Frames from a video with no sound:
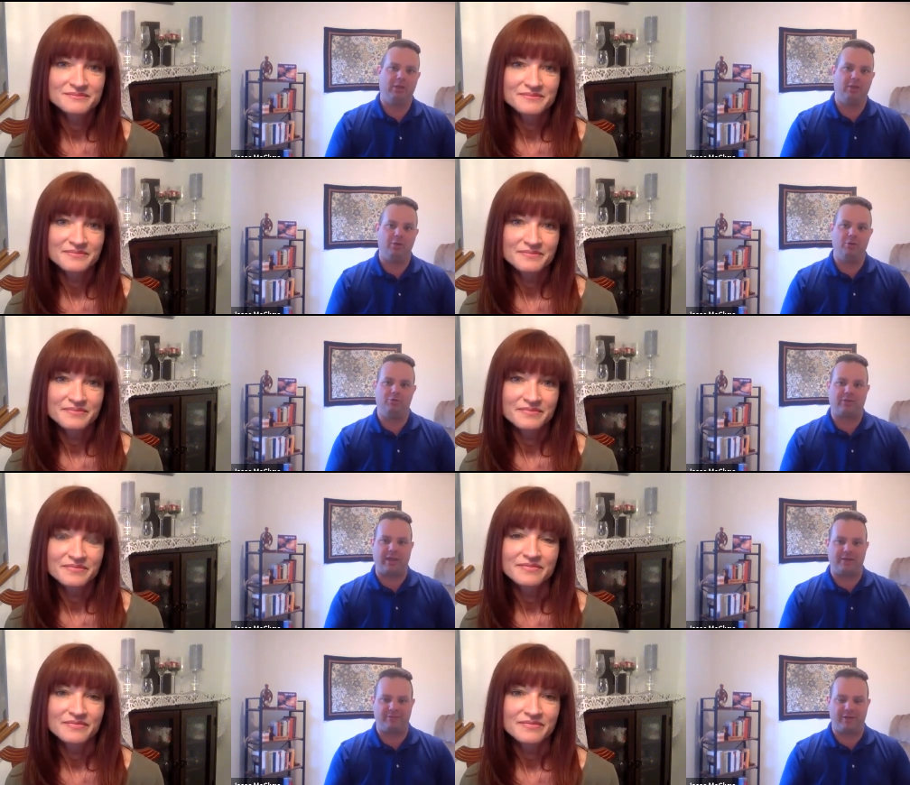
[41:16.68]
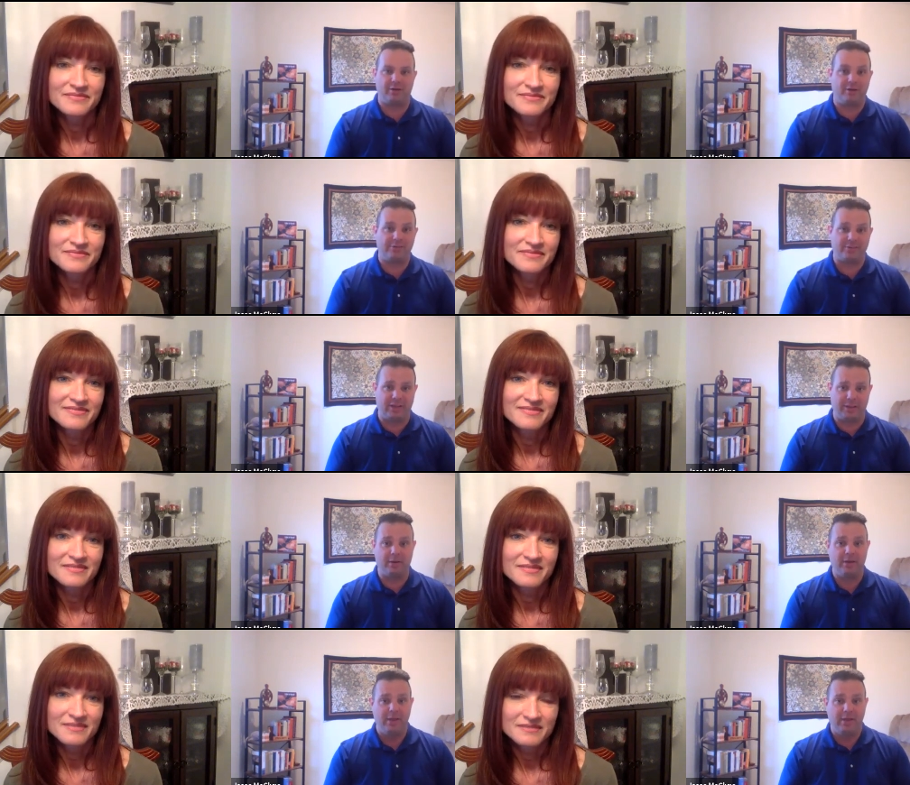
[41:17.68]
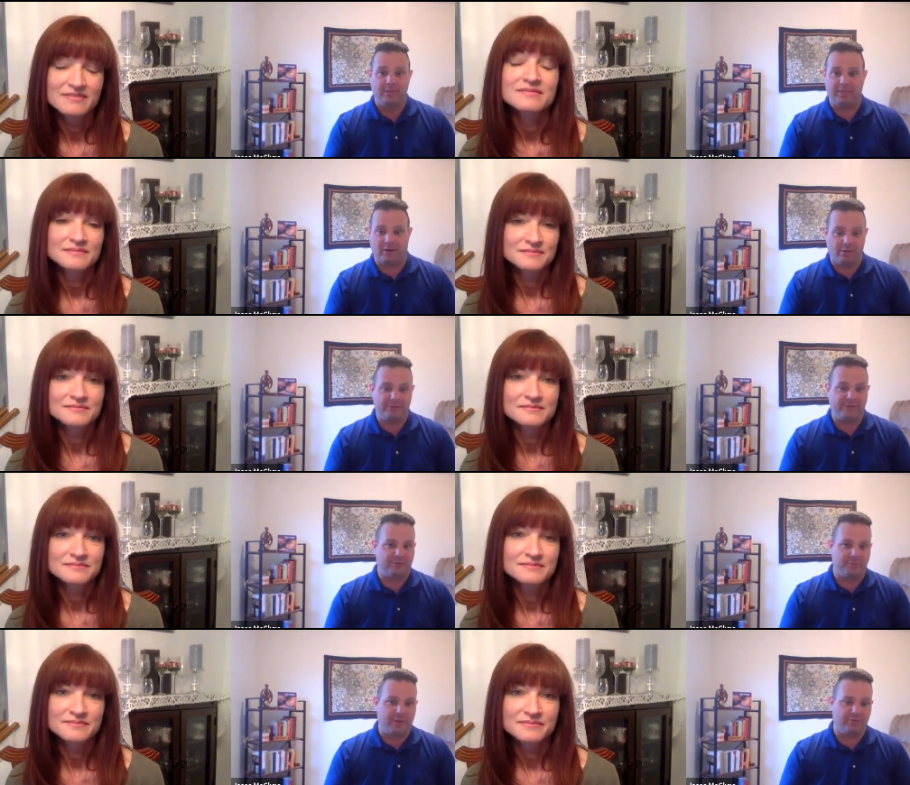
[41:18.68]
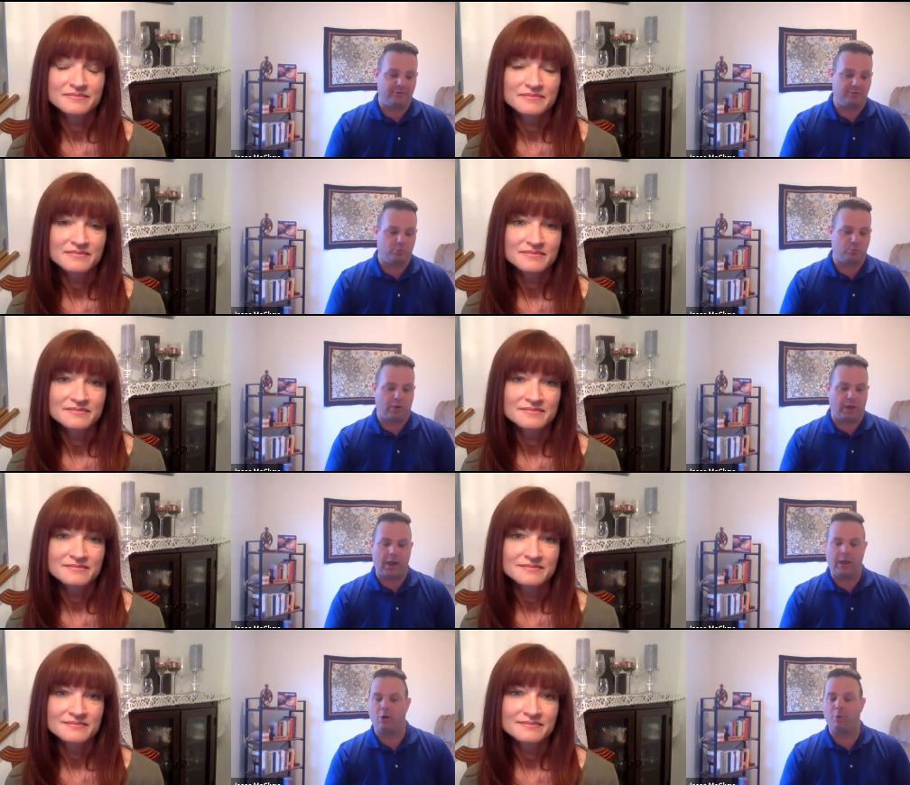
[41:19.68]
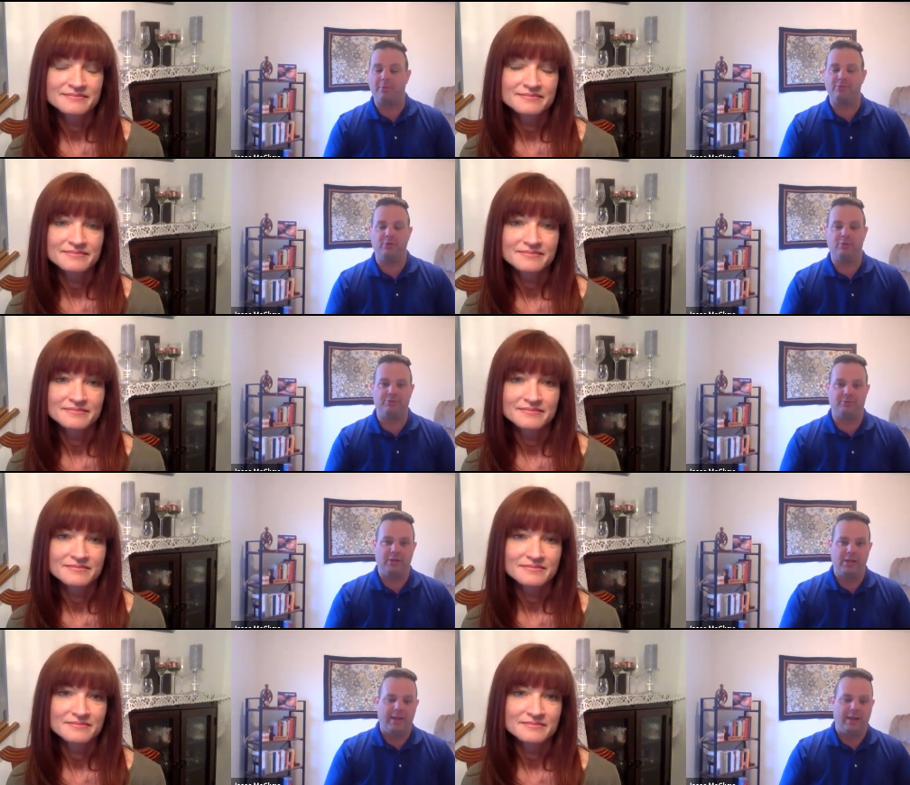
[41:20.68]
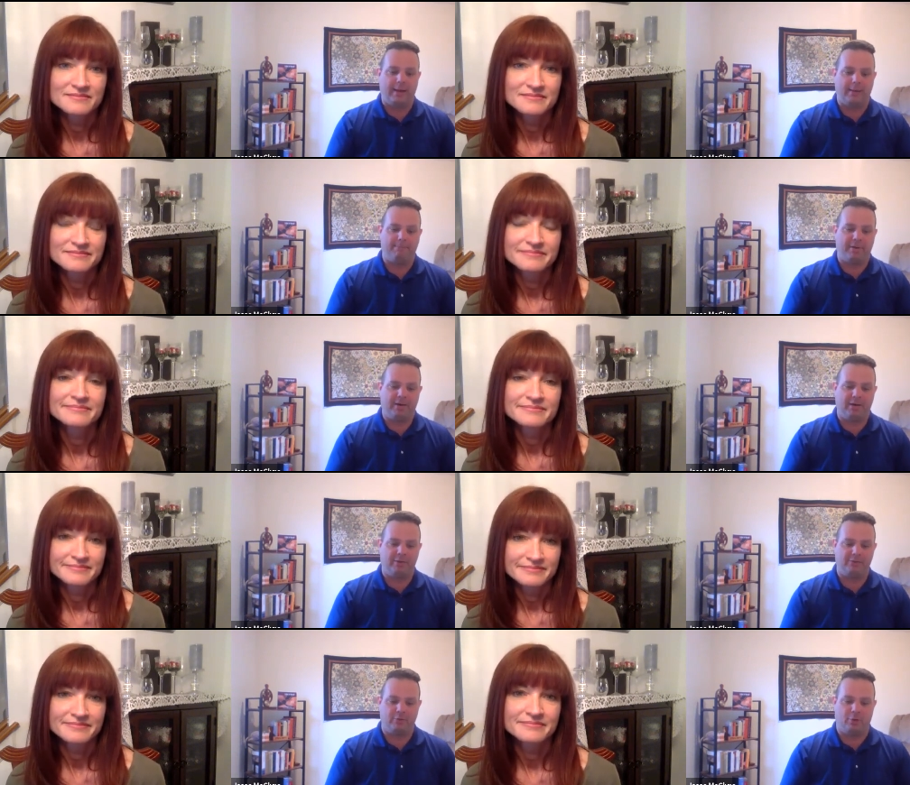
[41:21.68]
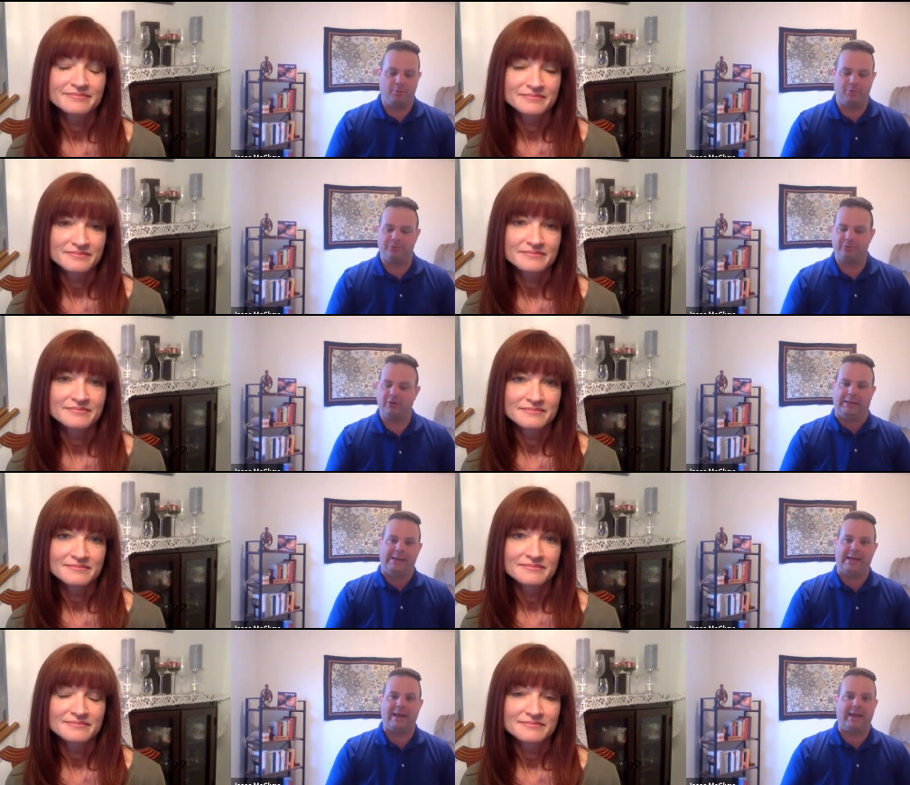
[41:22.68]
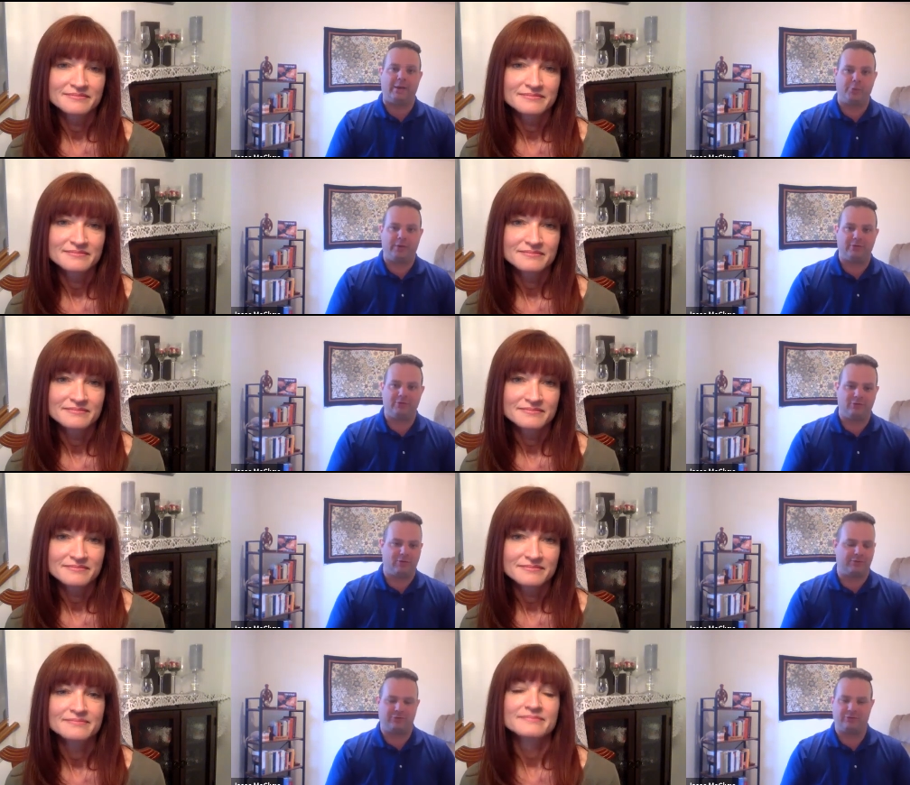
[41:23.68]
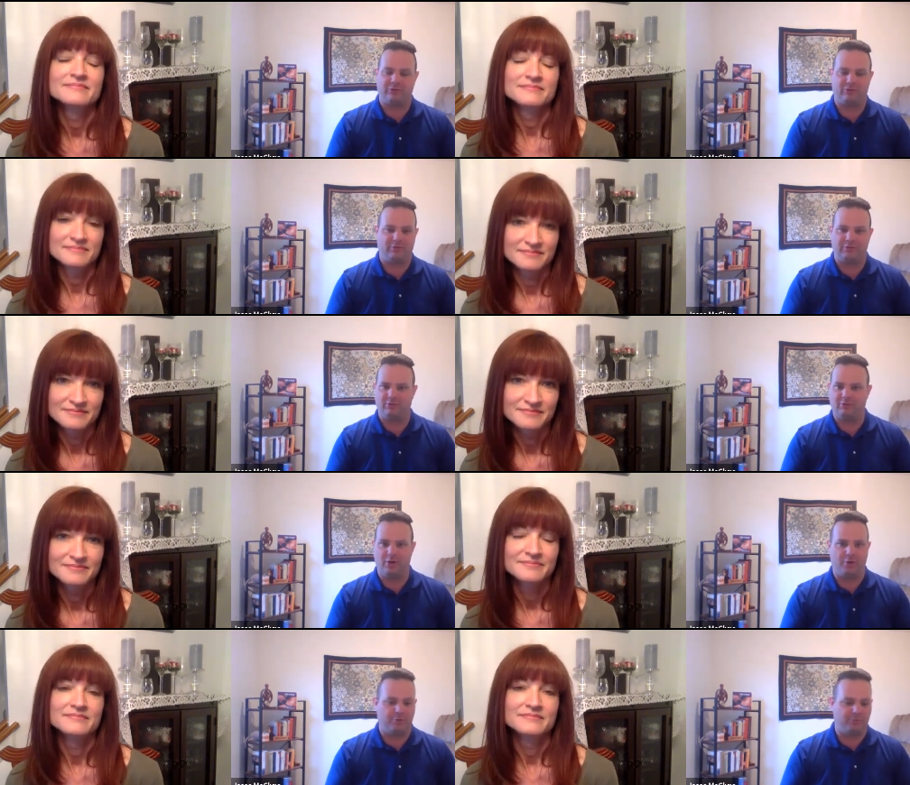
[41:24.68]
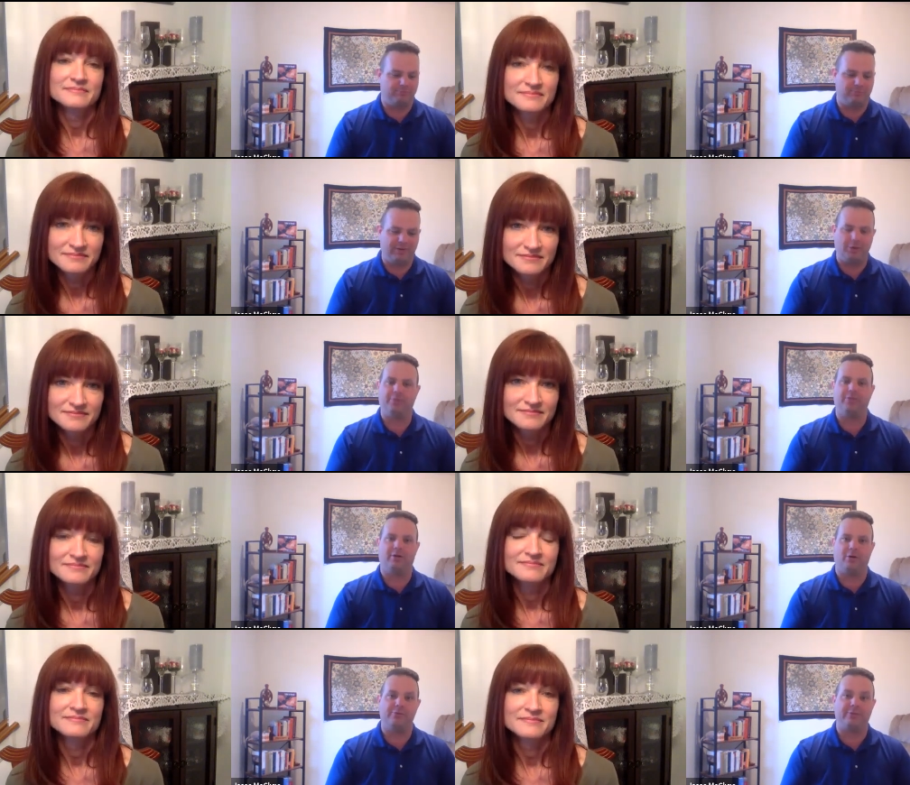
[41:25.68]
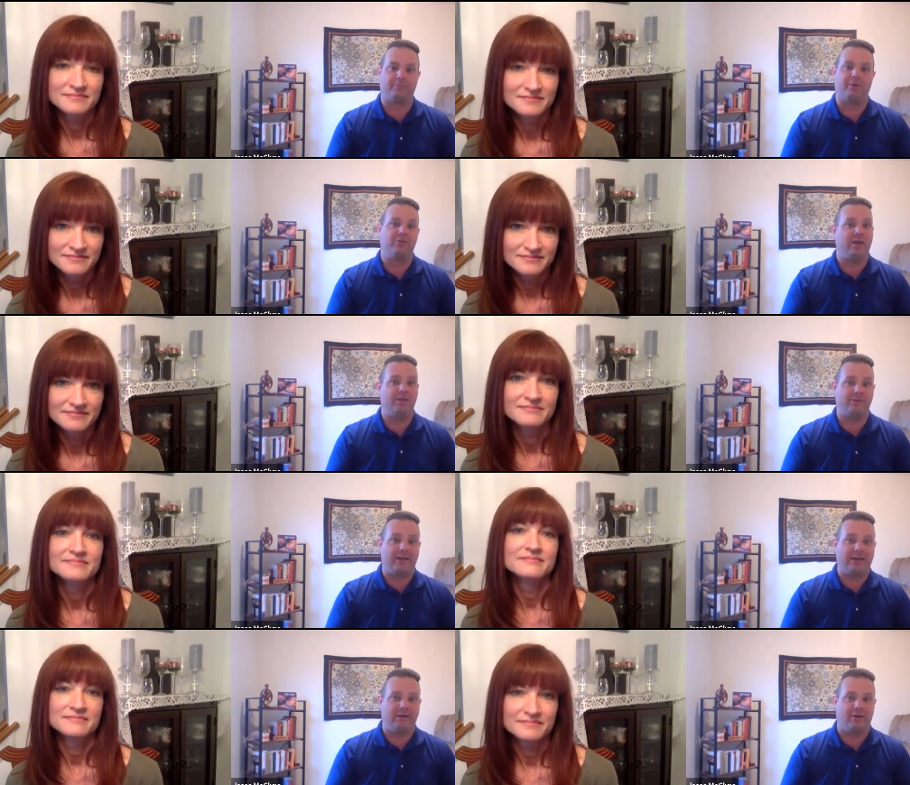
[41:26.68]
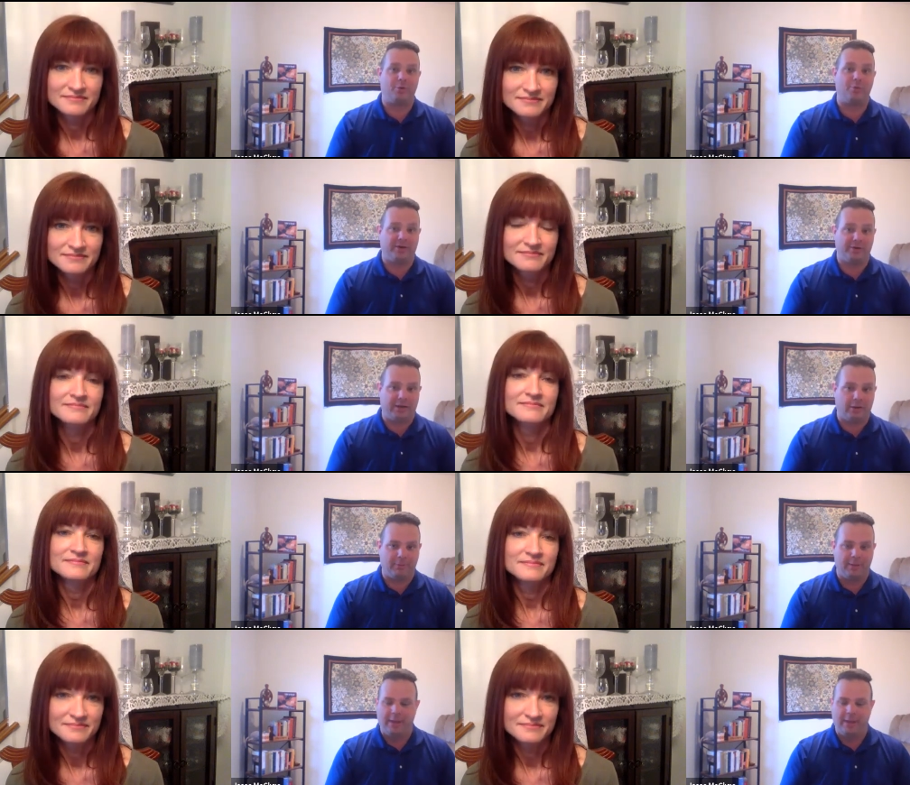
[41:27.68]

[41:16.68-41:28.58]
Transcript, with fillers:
Speaker 1: huge caveat or disclaimer that all this information uh, I hope is useful, uh, but it is almost certainly not adequate to just go deal with your own separation anxiety dog without help.